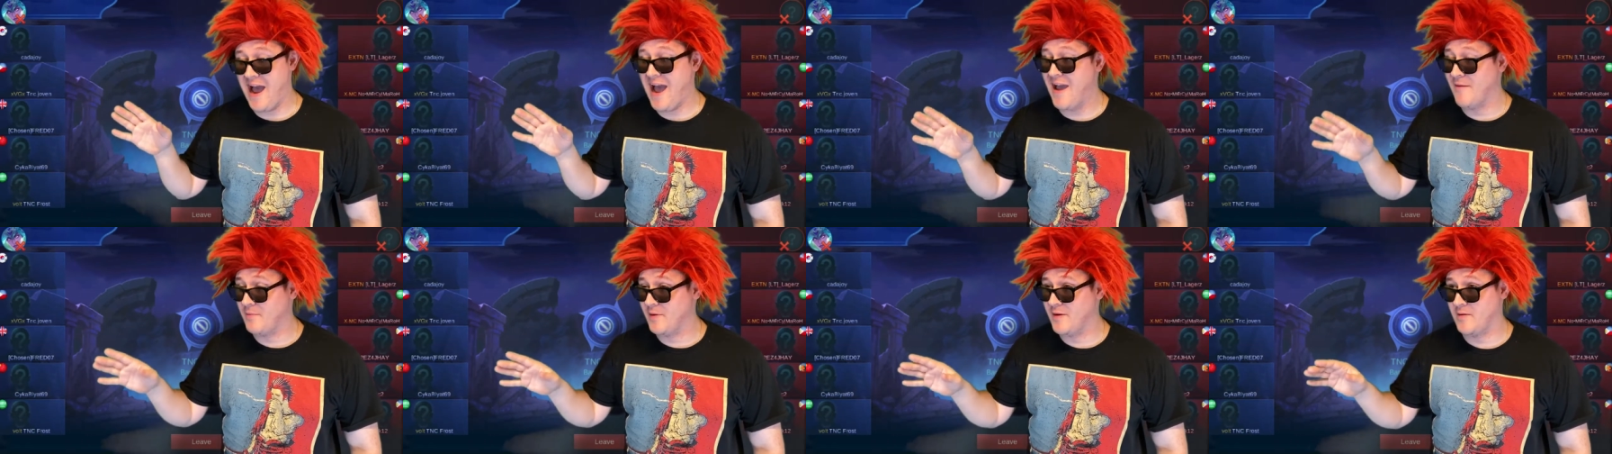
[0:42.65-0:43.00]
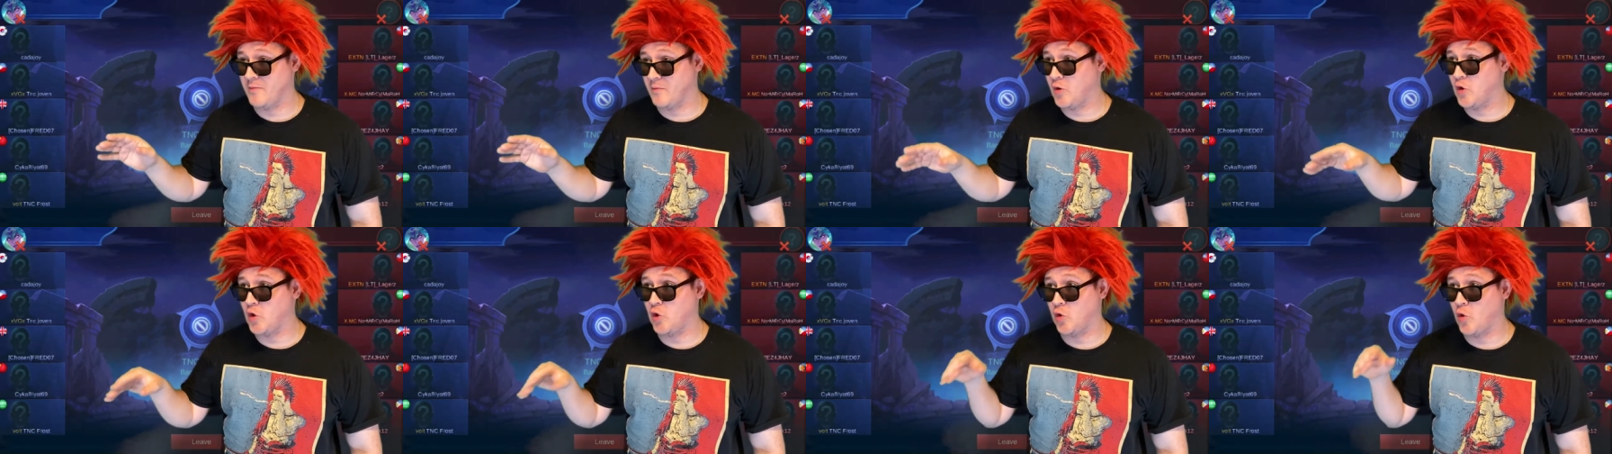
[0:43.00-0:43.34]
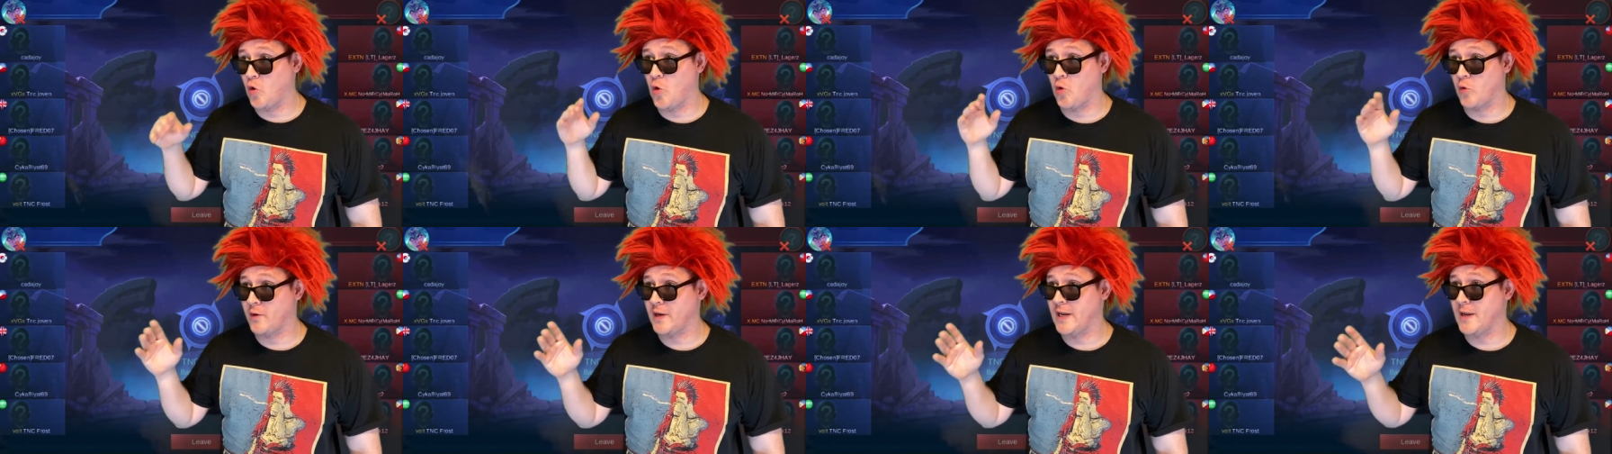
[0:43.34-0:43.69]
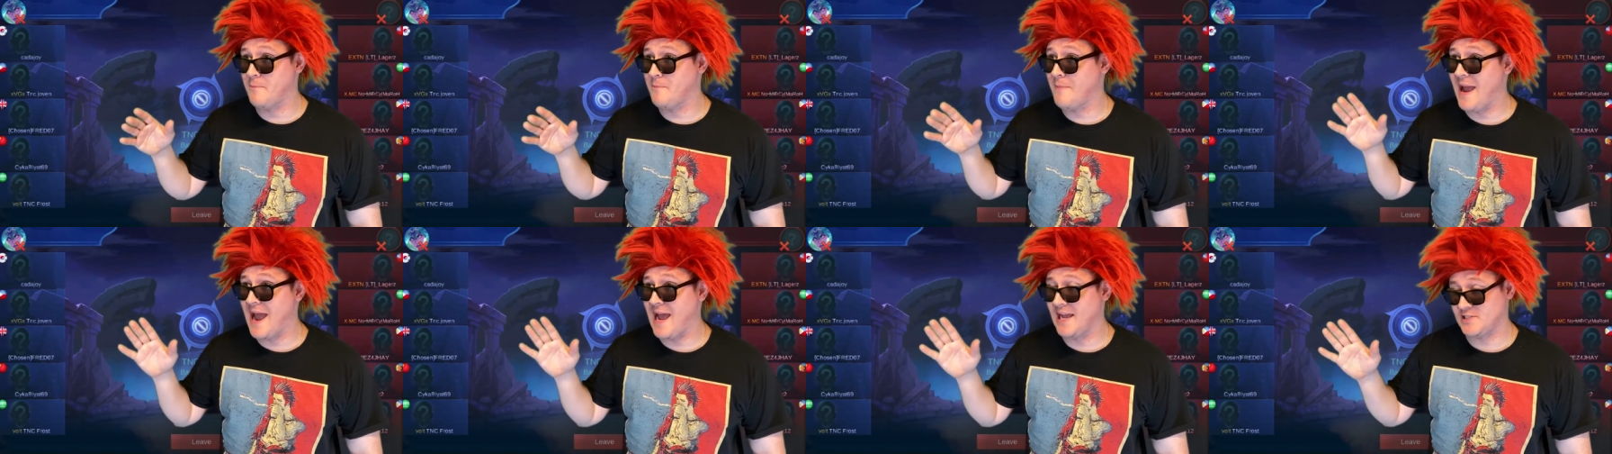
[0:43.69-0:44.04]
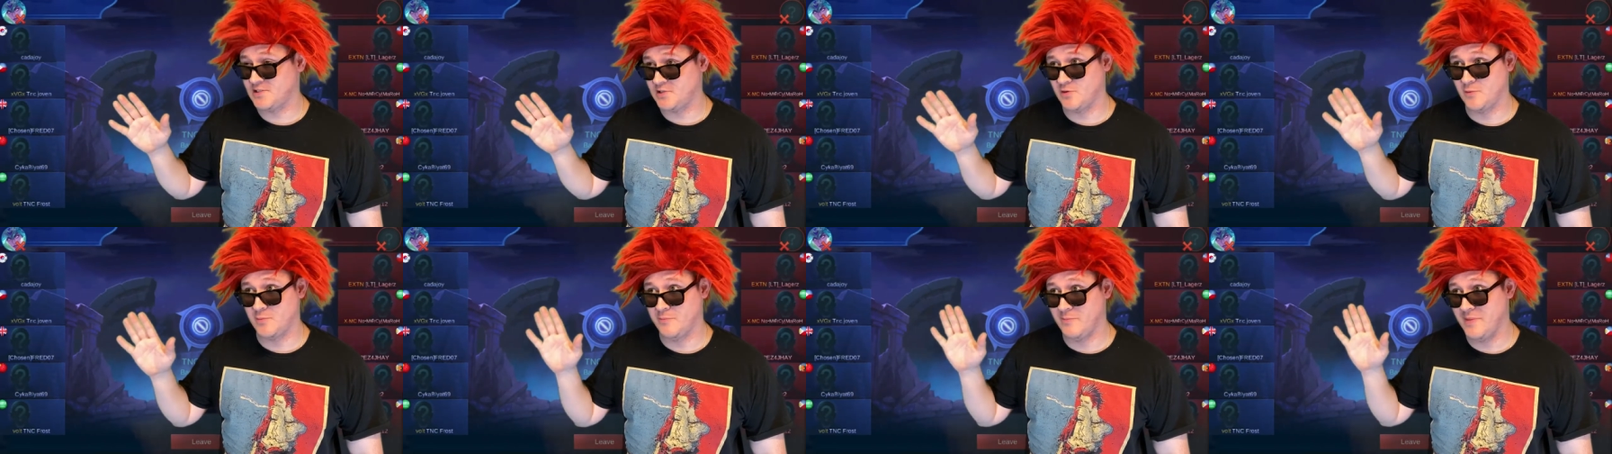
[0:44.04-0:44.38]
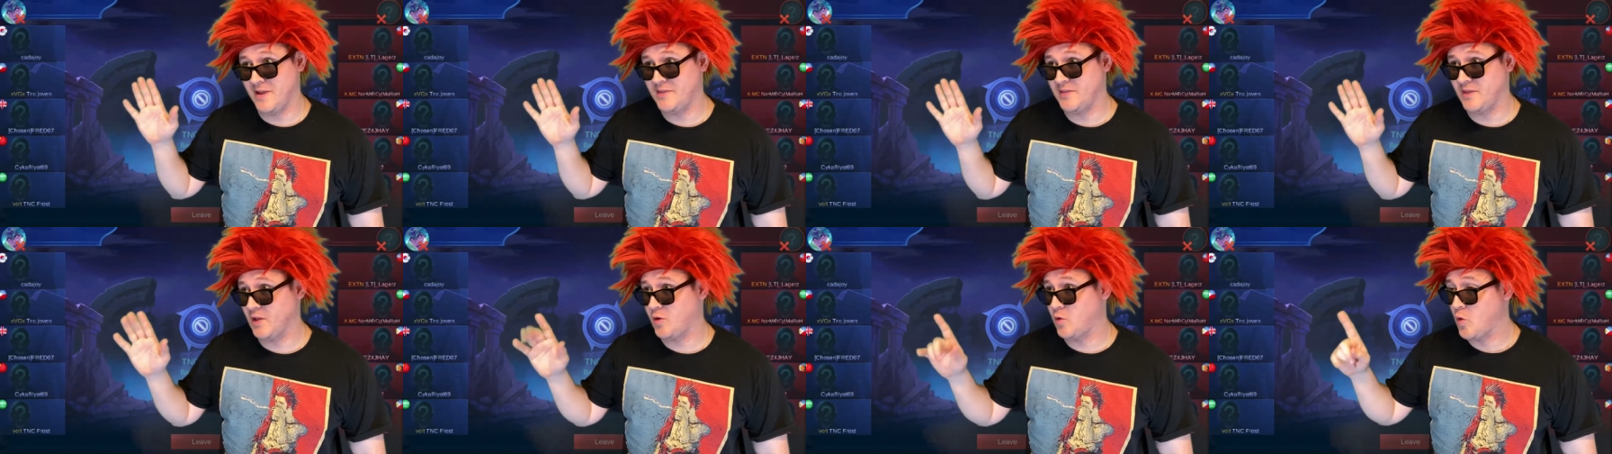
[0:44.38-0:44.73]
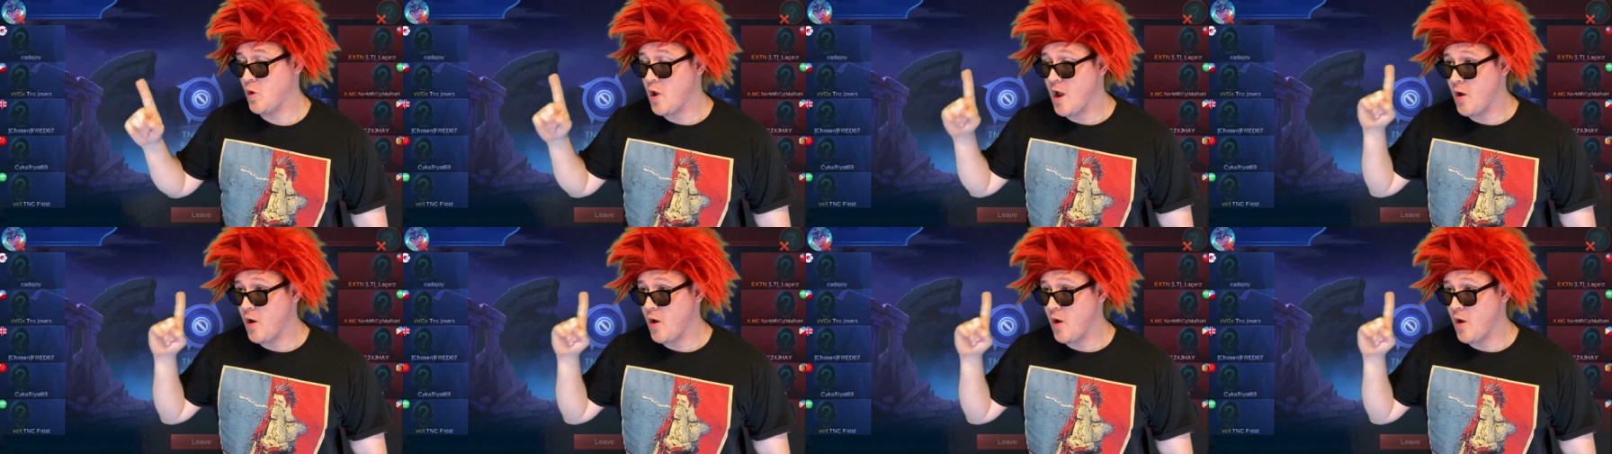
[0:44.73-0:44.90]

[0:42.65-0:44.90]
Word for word: I've been Glory Master Mythic